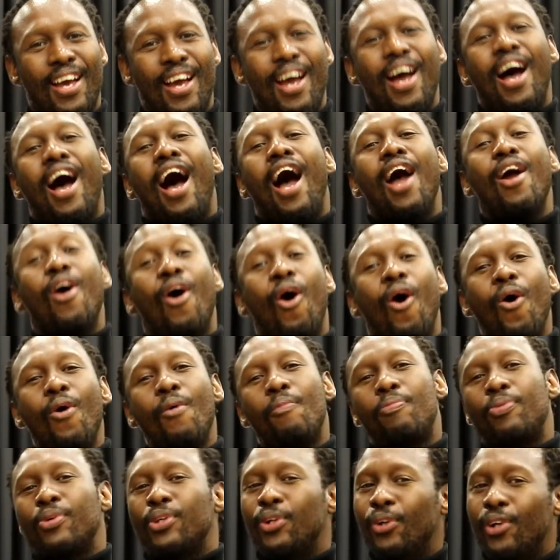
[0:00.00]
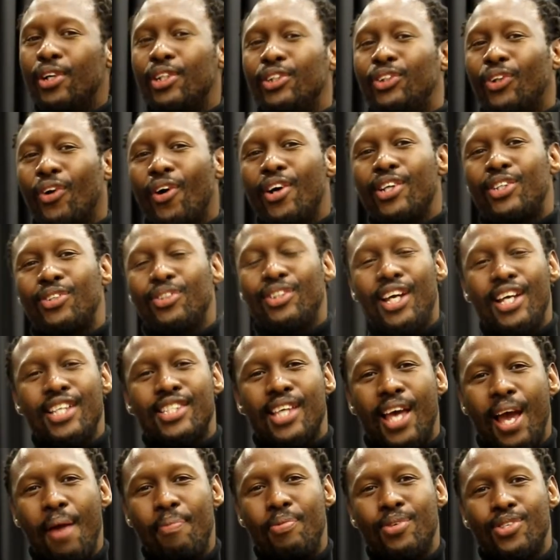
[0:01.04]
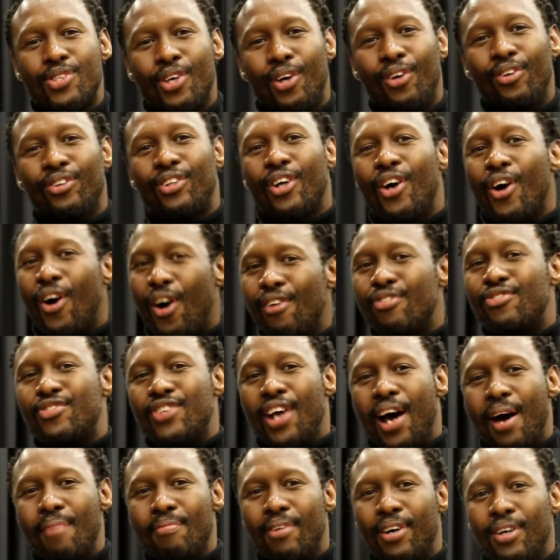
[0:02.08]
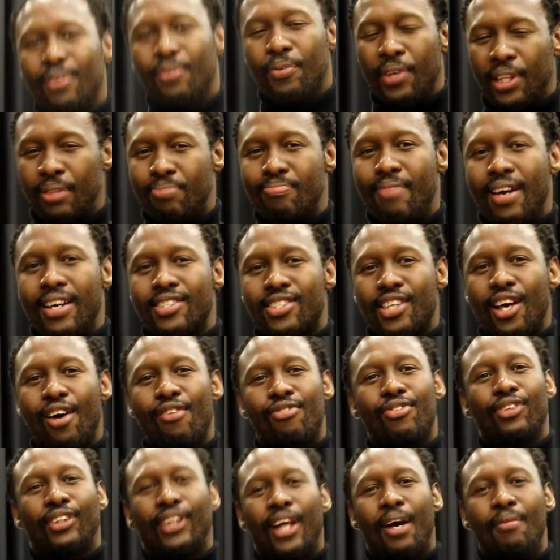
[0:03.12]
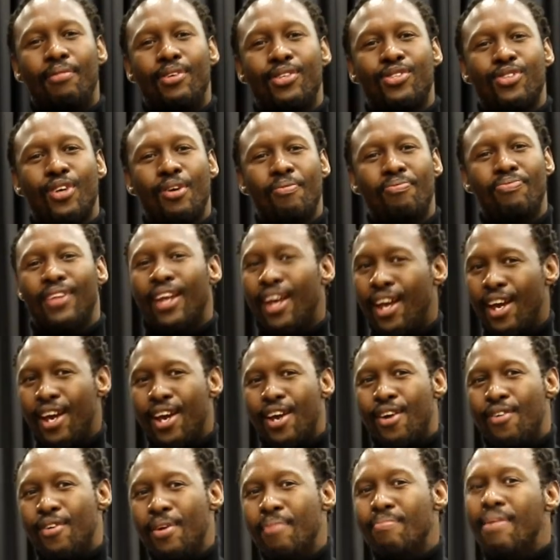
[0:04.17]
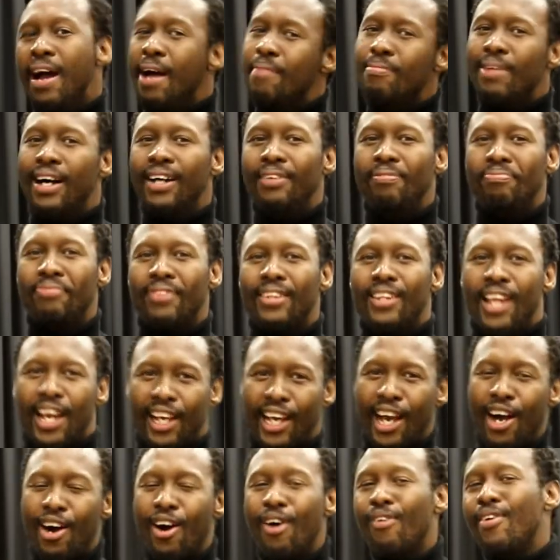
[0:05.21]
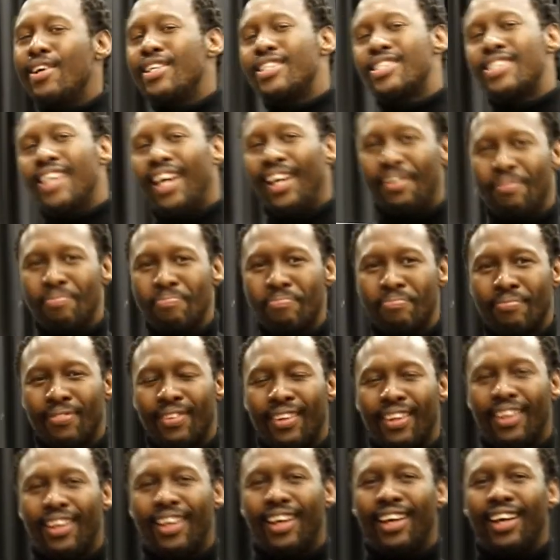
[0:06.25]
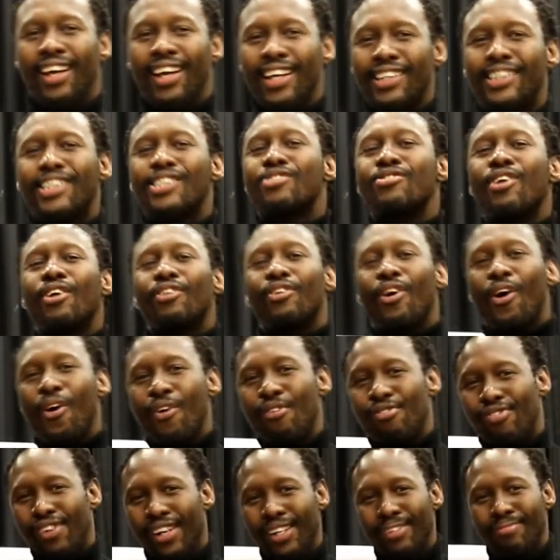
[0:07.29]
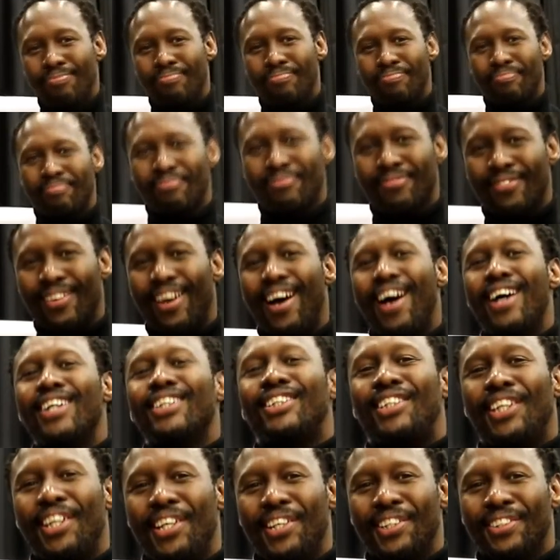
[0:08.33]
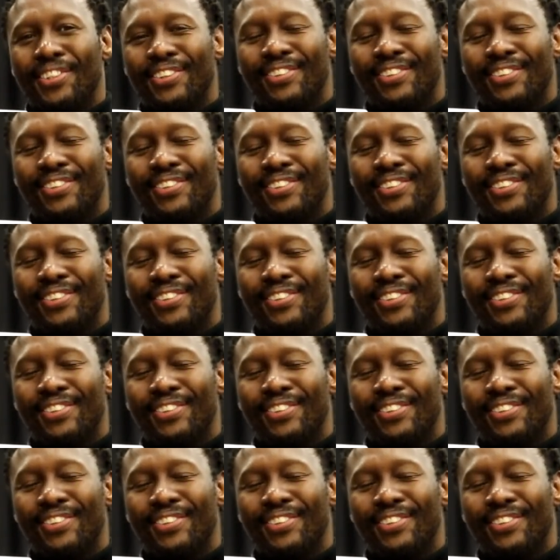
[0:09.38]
I hope you enjoyed today's episode of Drama with myself, Kabiso. Remember, like I always say, it is not over until